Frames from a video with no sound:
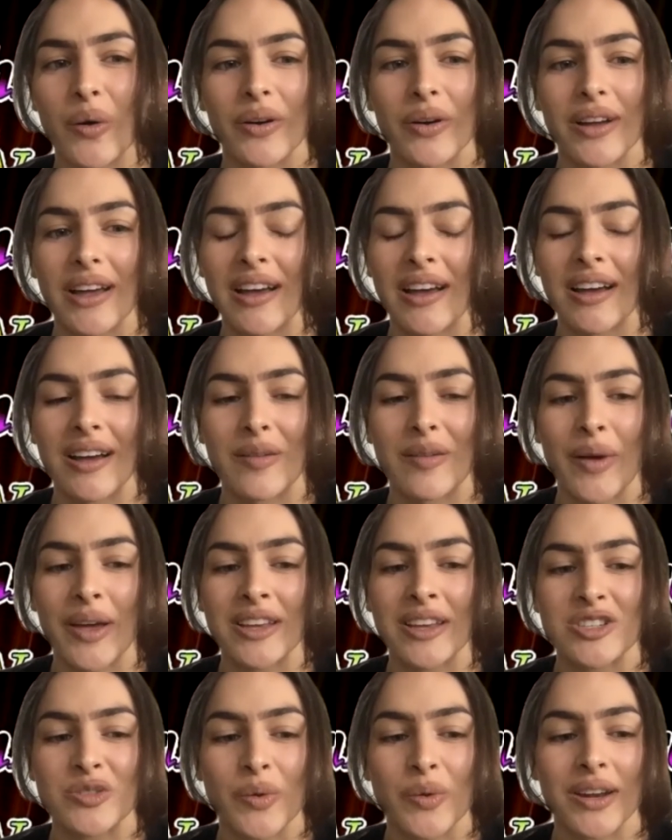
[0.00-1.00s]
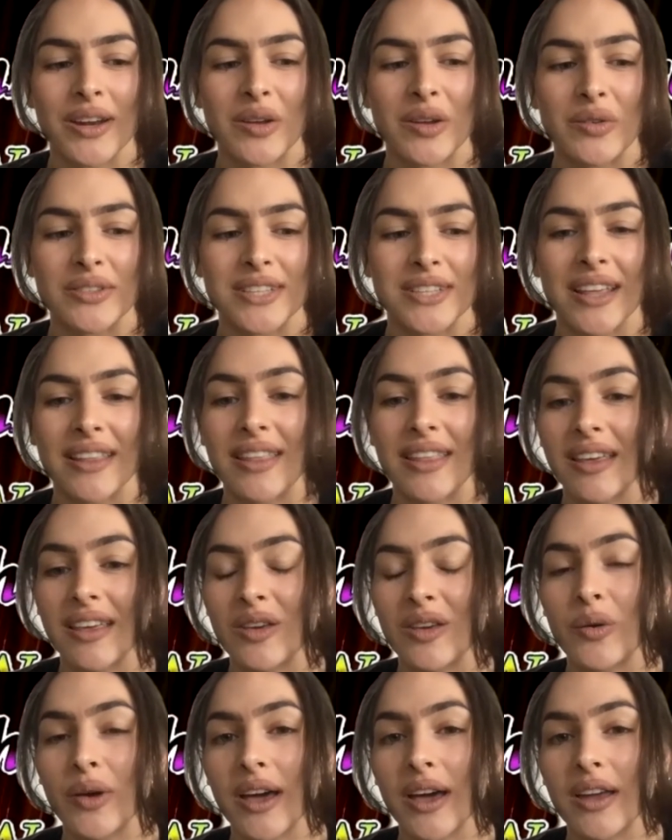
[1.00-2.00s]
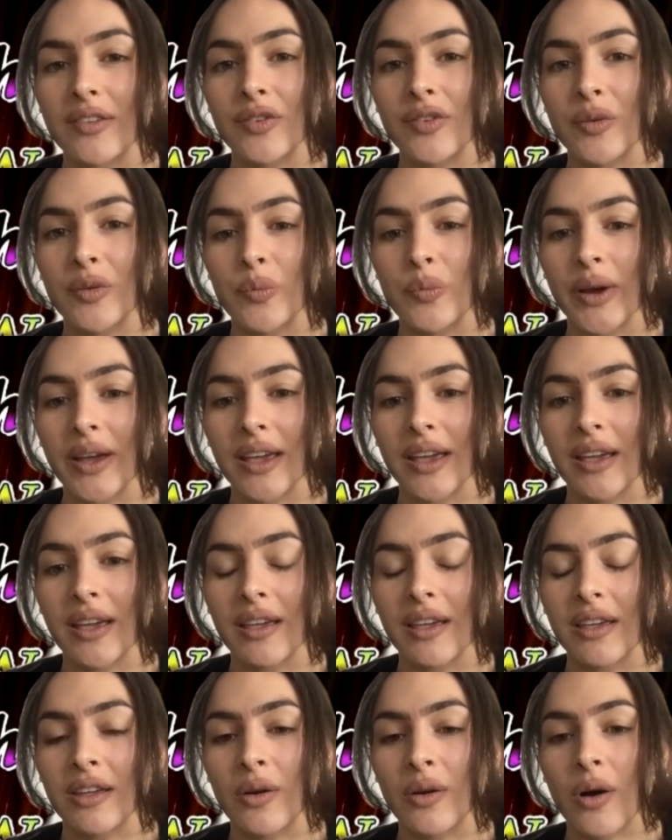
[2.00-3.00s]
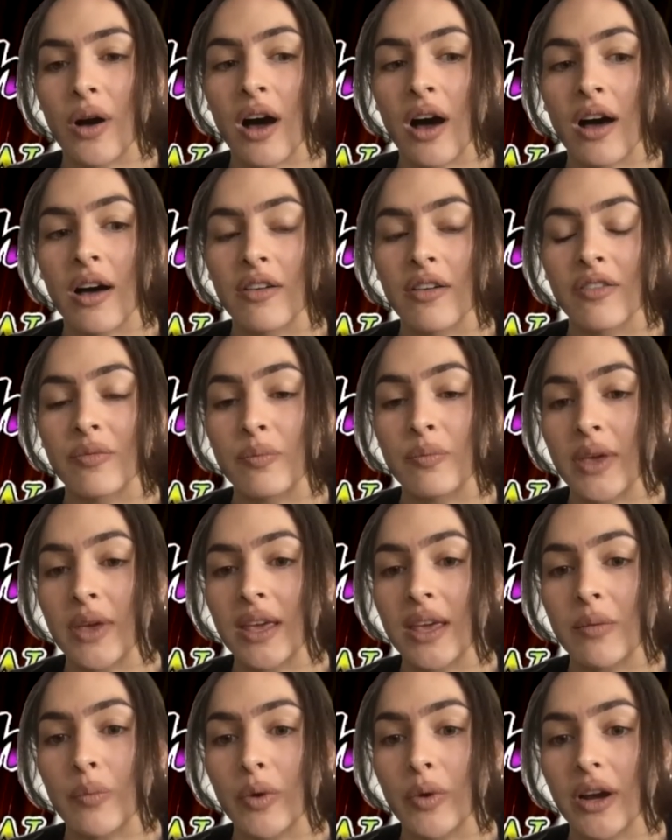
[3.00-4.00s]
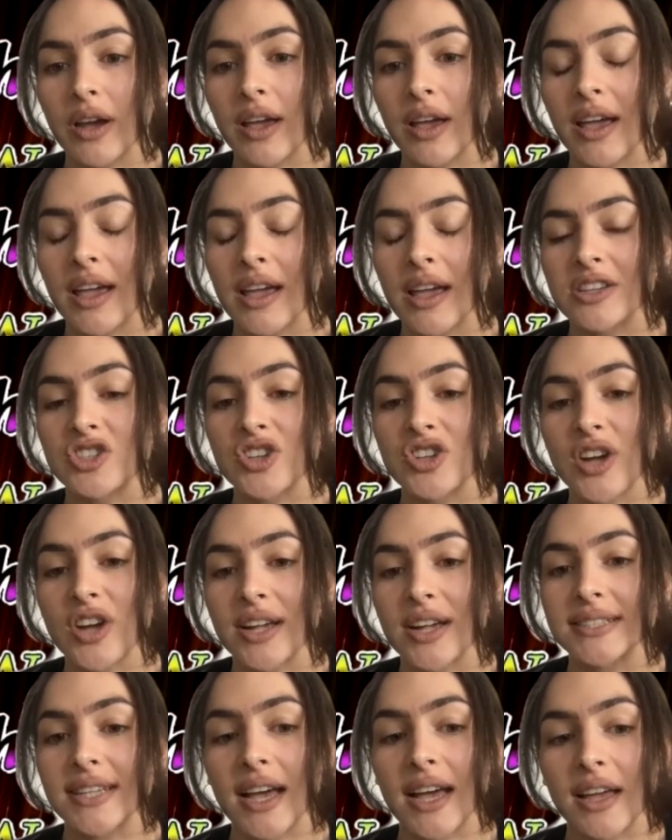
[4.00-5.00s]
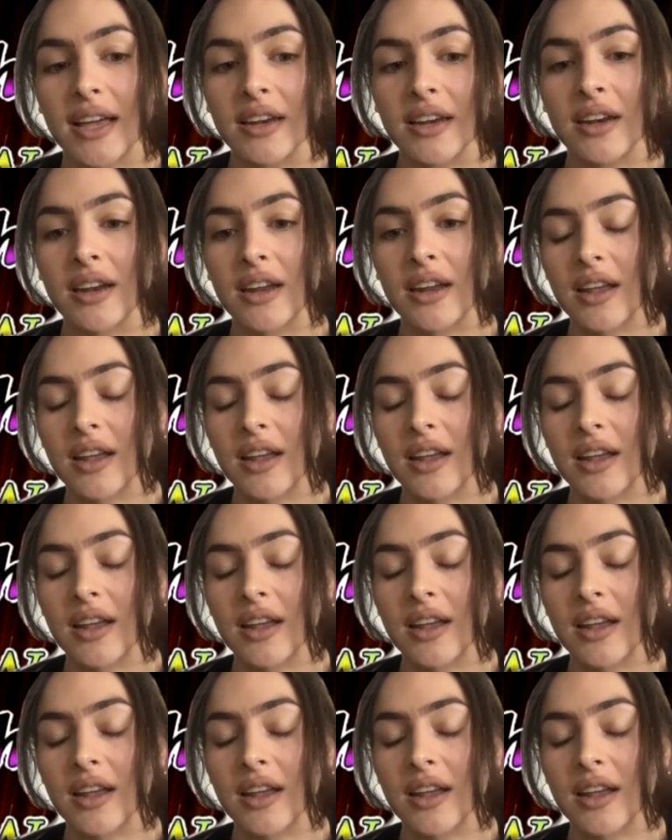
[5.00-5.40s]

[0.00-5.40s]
I just want to say thank you again for bringing, all of me, Maria, and Jess on.